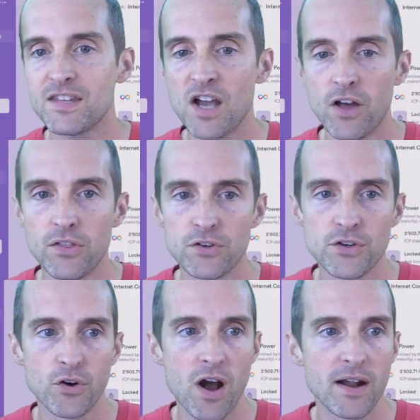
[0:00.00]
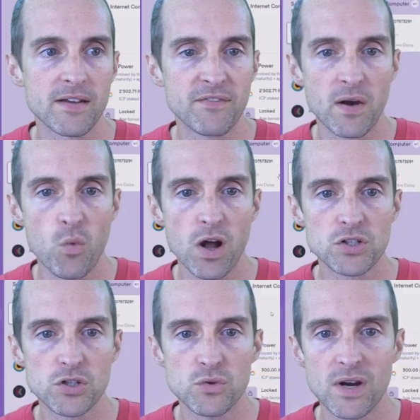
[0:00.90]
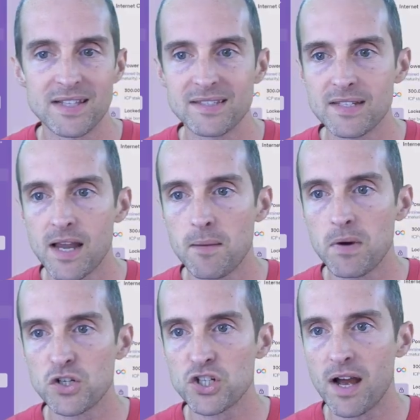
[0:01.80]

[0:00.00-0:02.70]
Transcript: the other neuron if I want to and see how much